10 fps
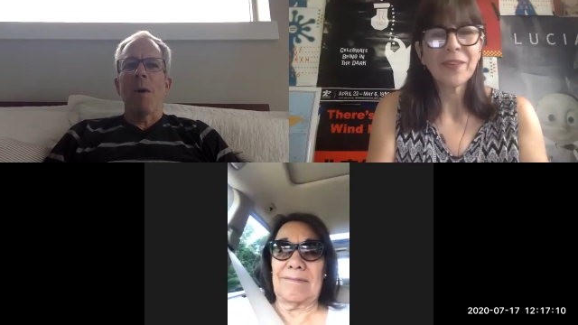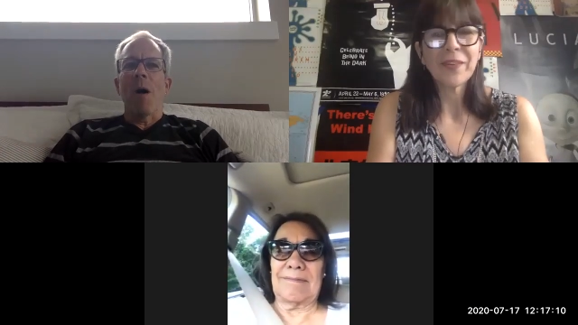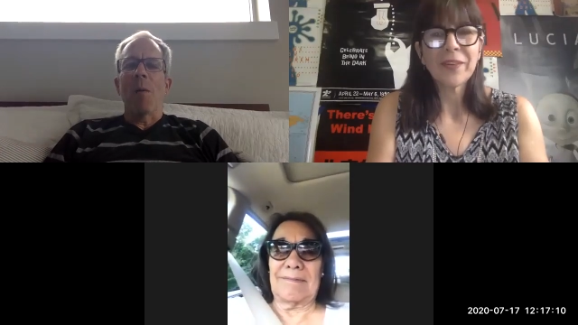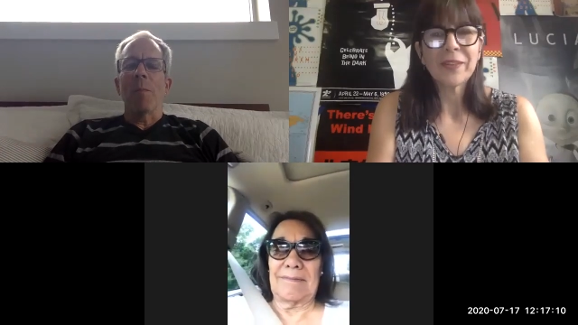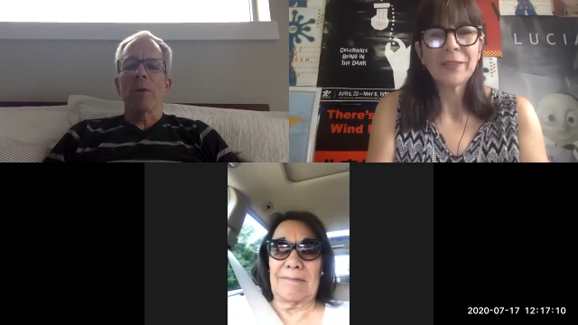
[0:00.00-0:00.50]

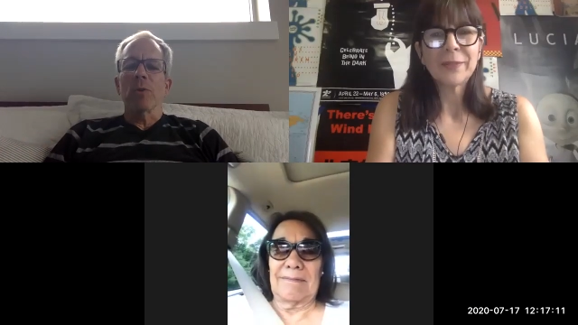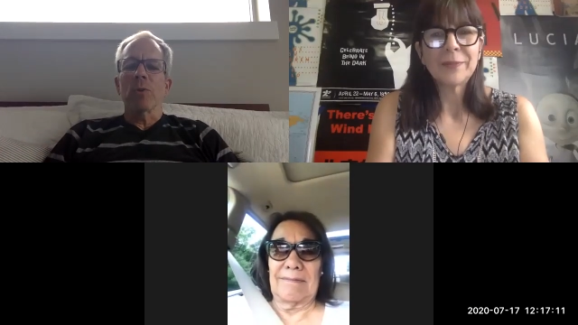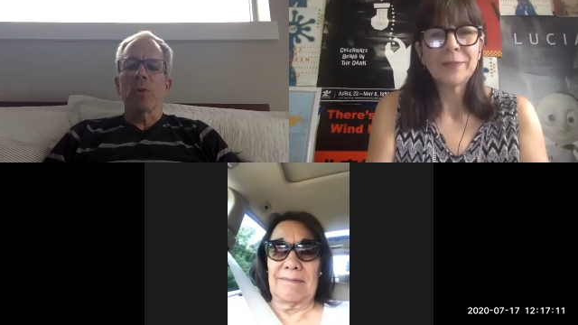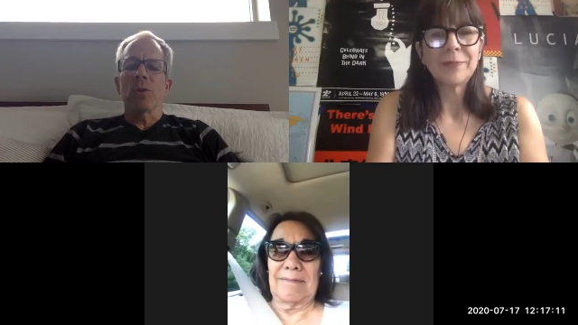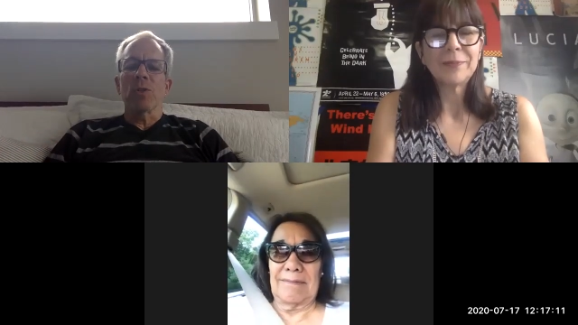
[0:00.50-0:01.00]
Speaker 1: all middle
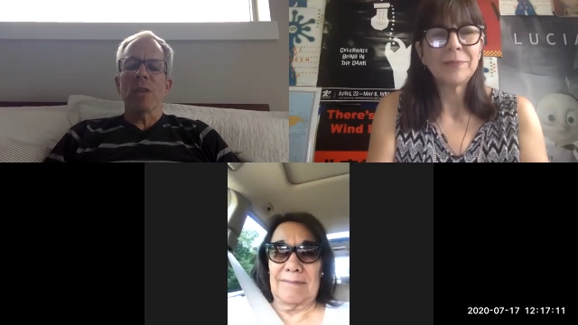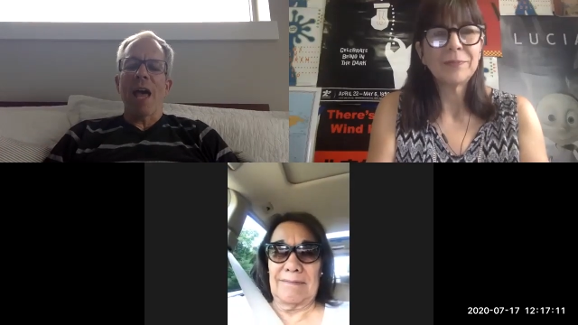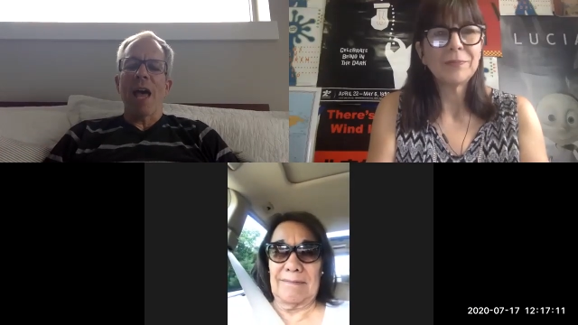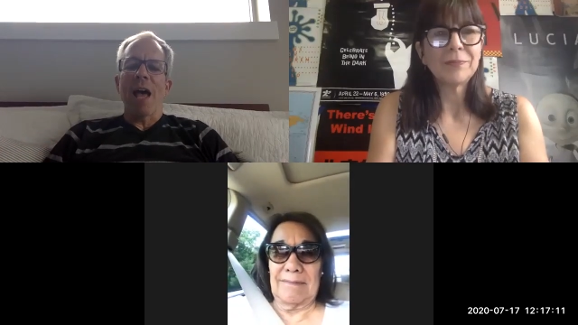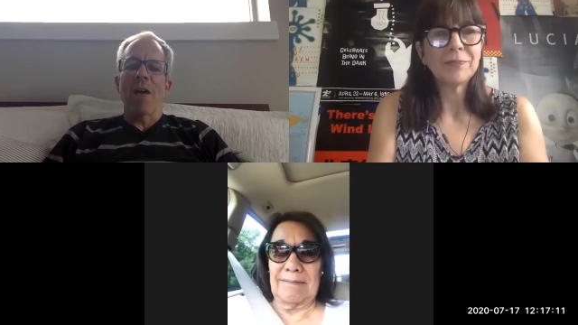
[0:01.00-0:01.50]
schoolers
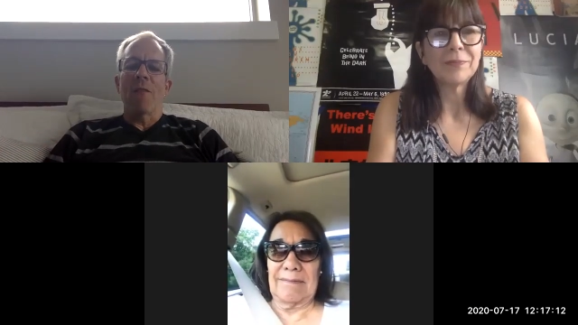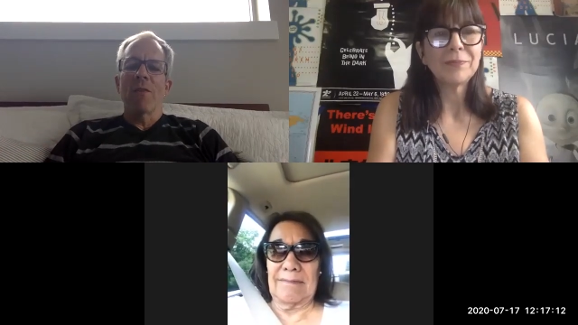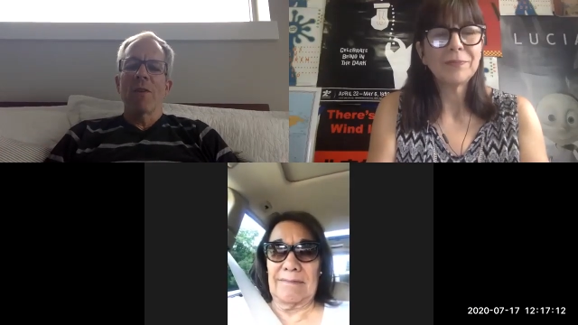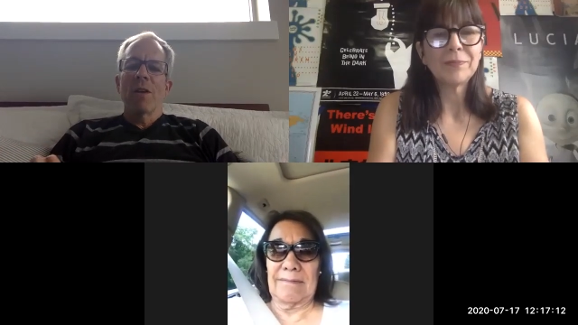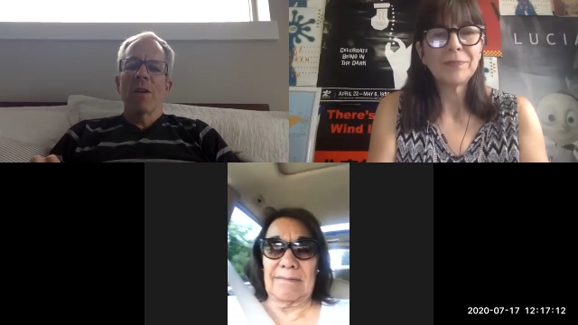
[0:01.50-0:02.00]
have
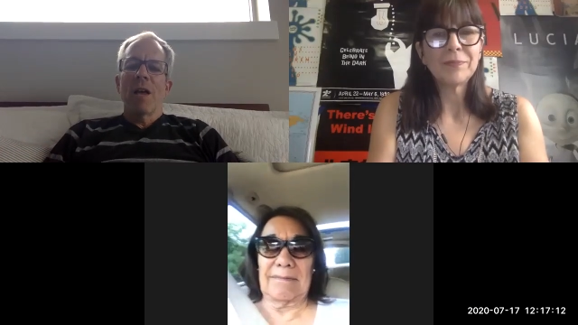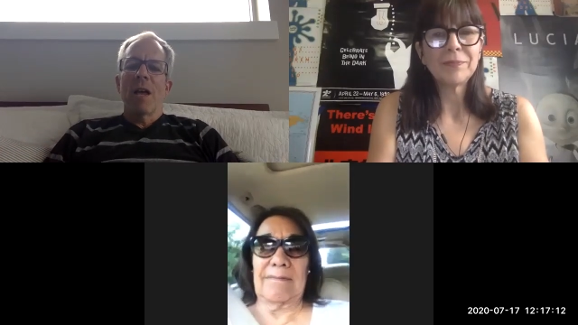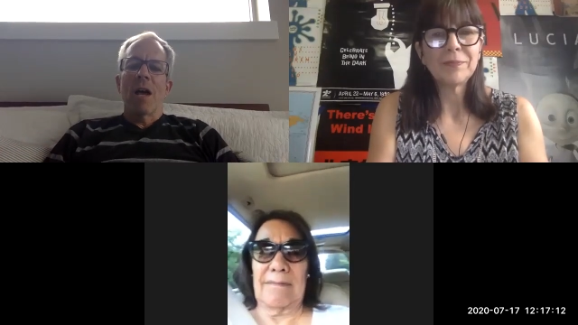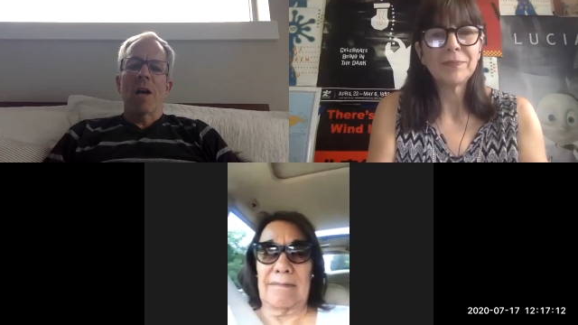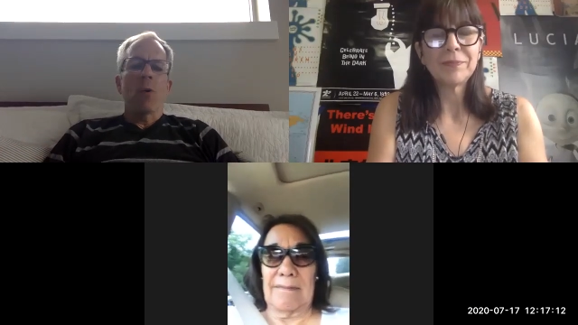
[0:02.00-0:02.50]
a
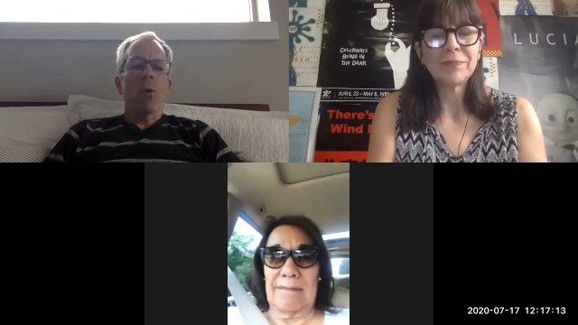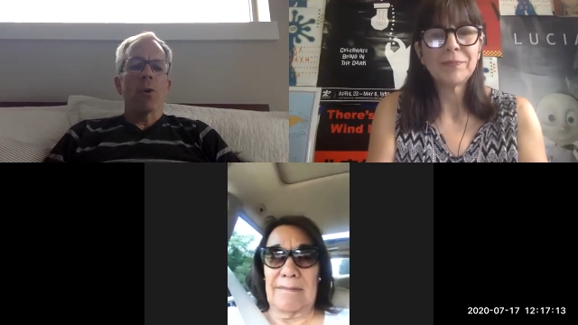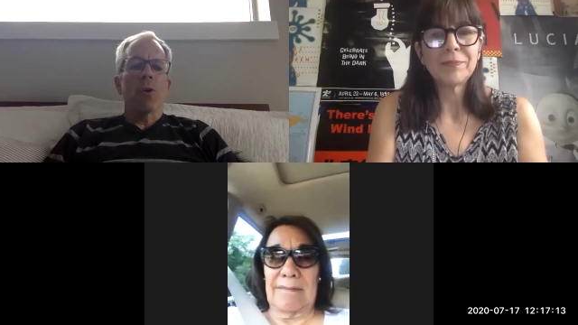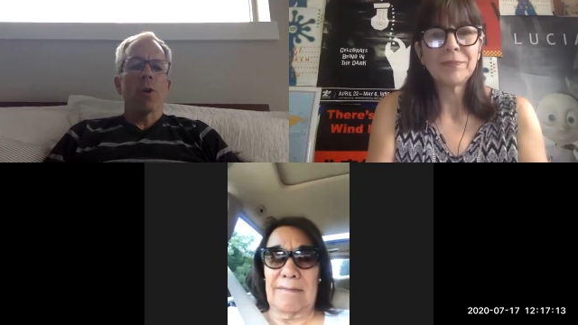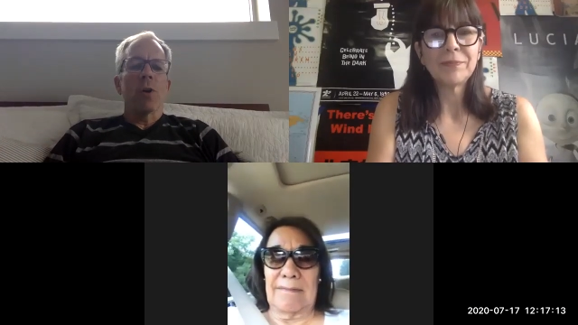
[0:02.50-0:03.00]
quarter